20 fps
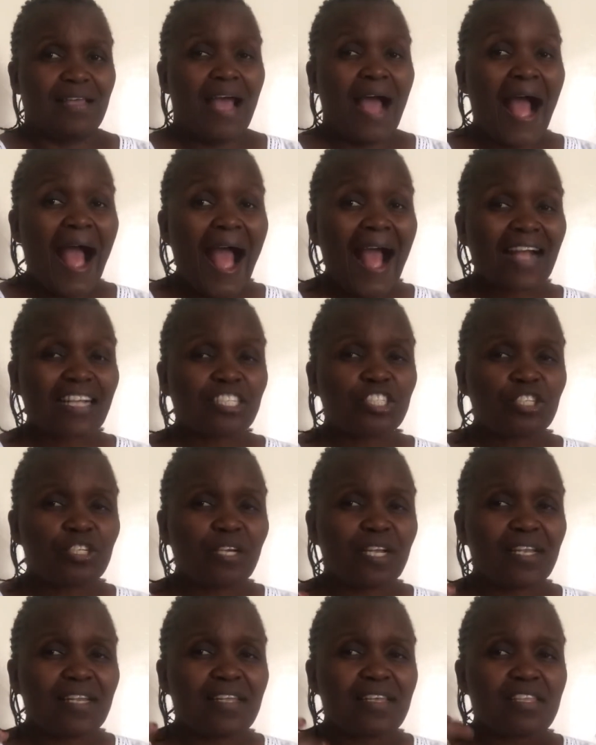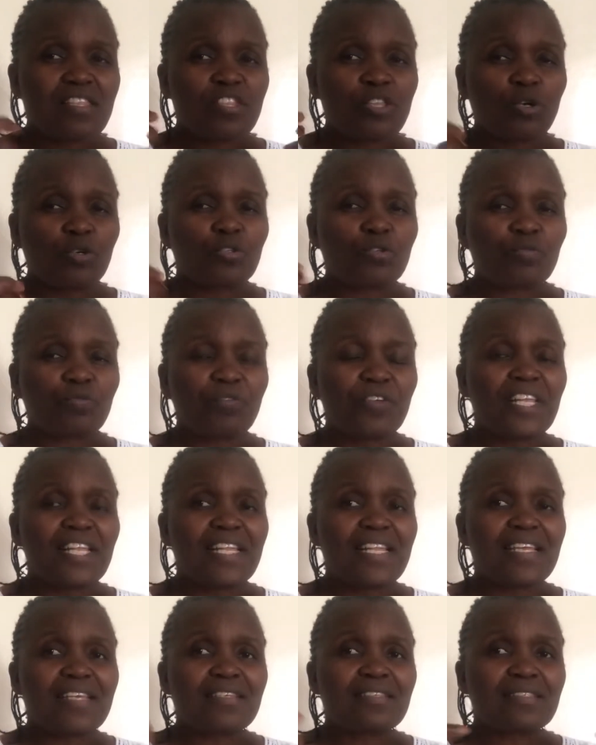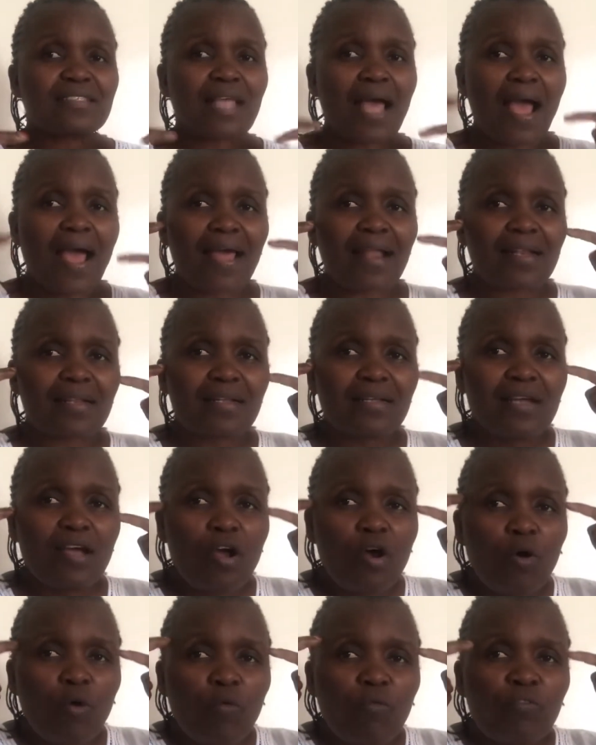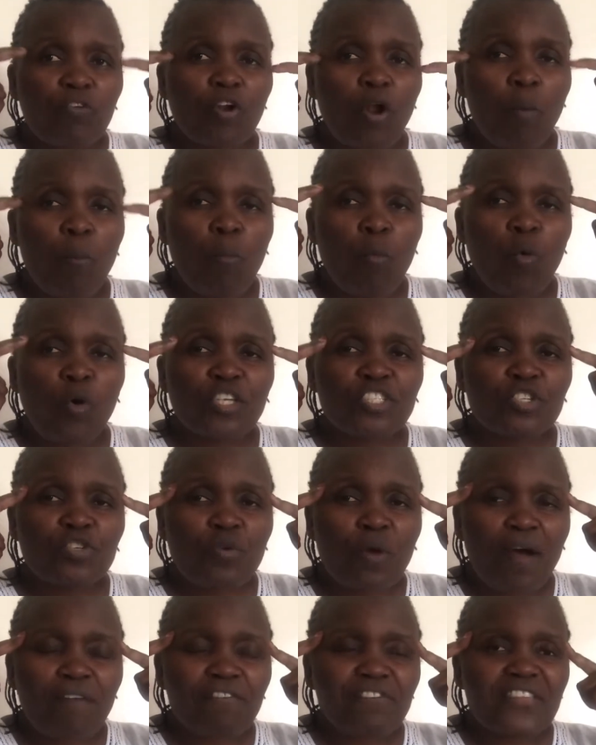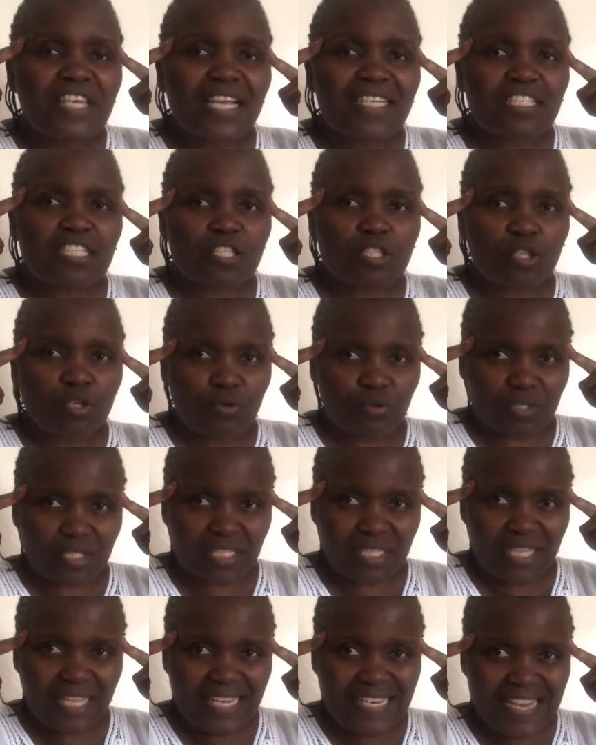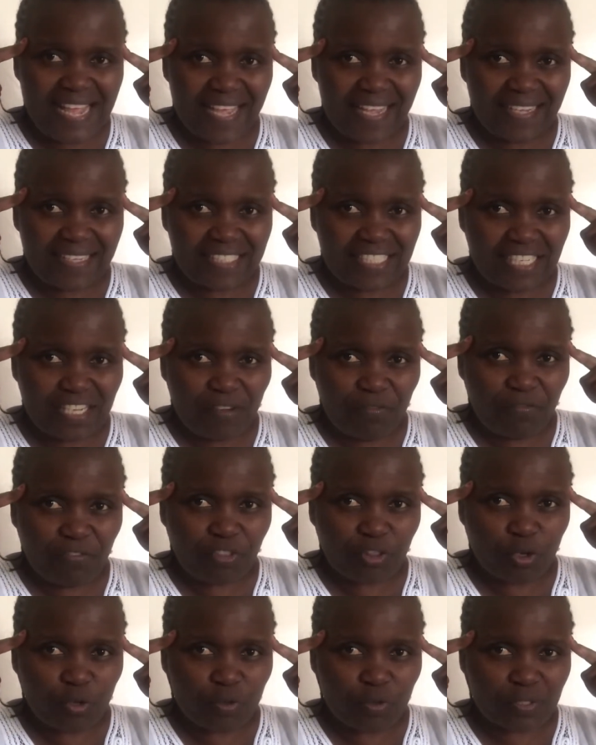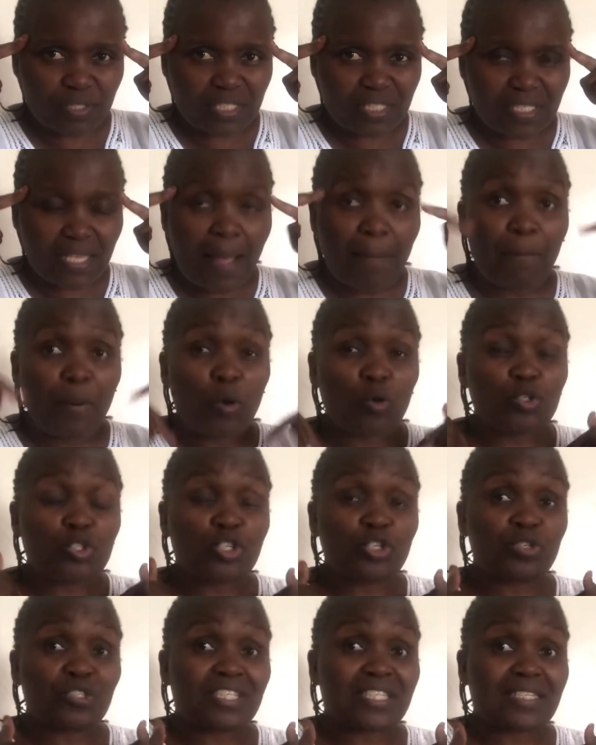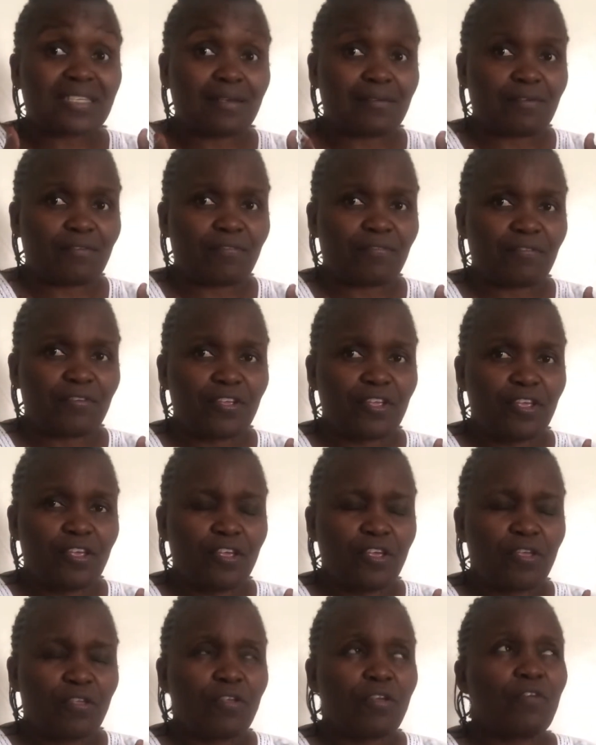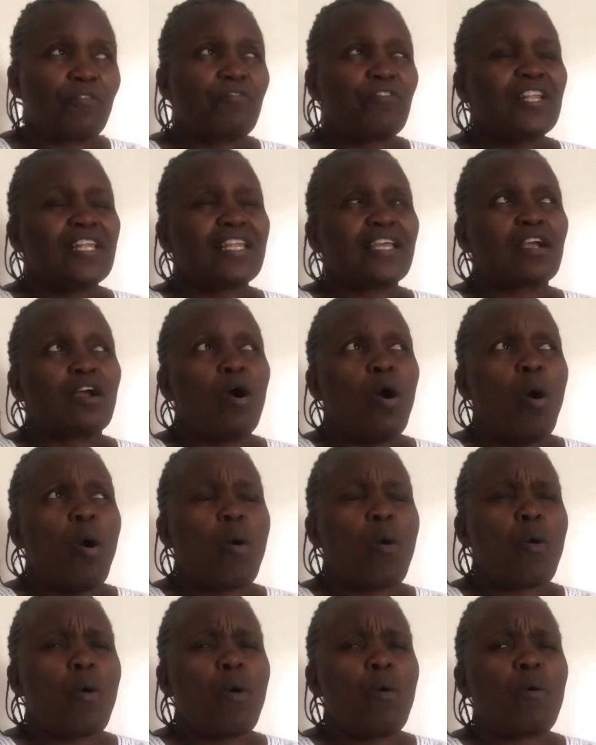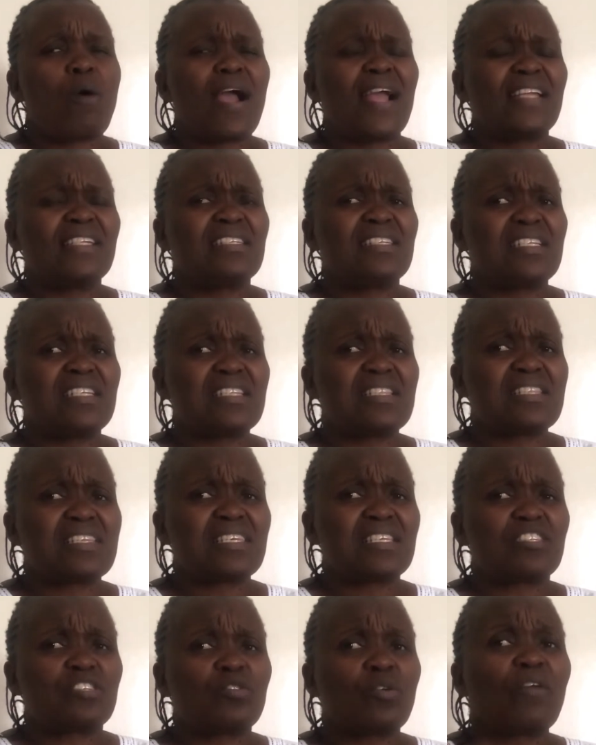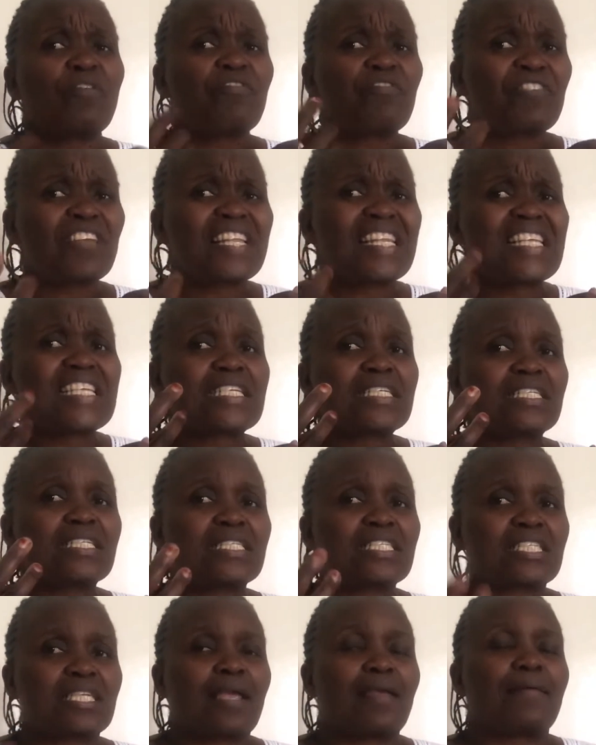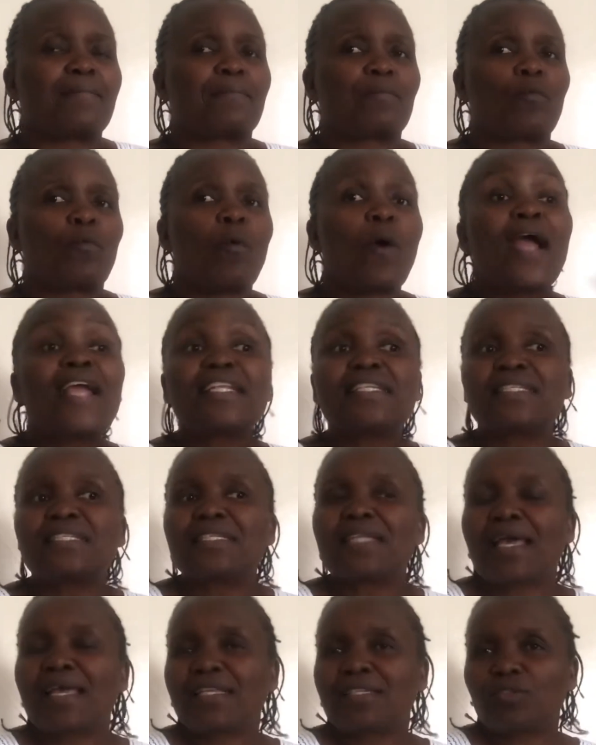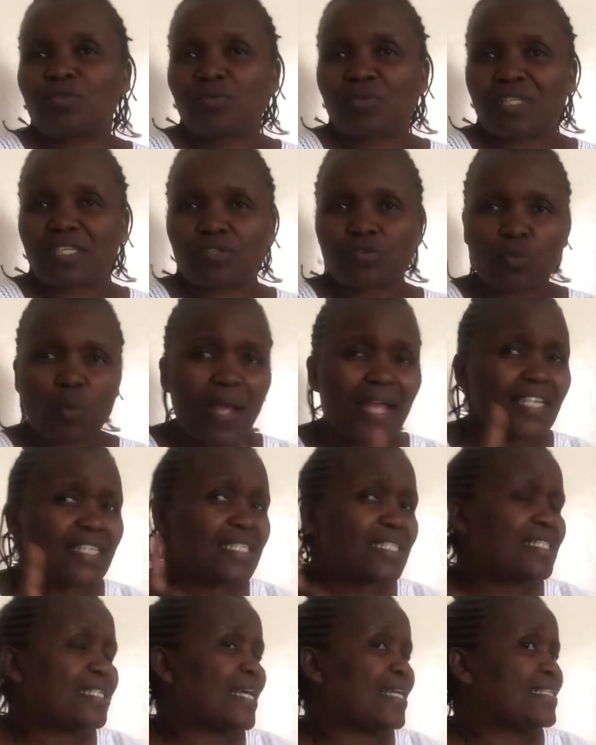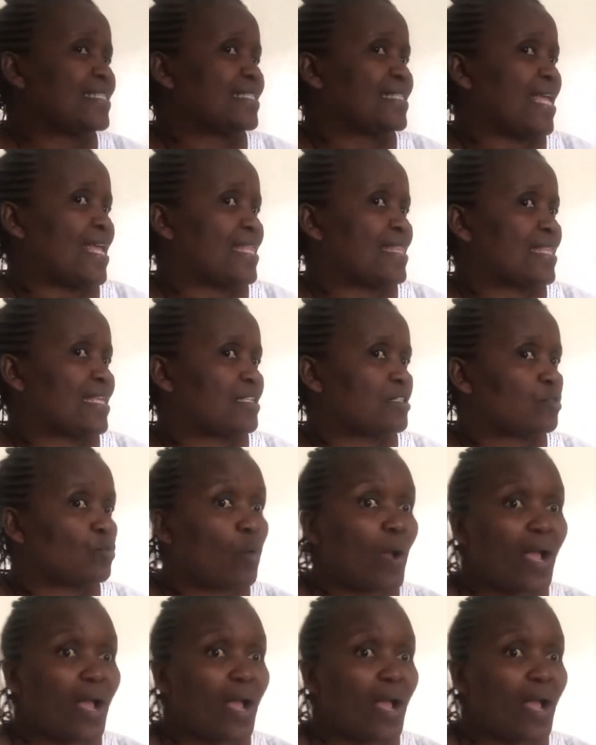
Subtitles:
Actually, those feelings are from what you have just thought, the negative thoughts about yourself. You're feeling, oh, I did this. You're feeling shame. Why did I do this? Why did I say this?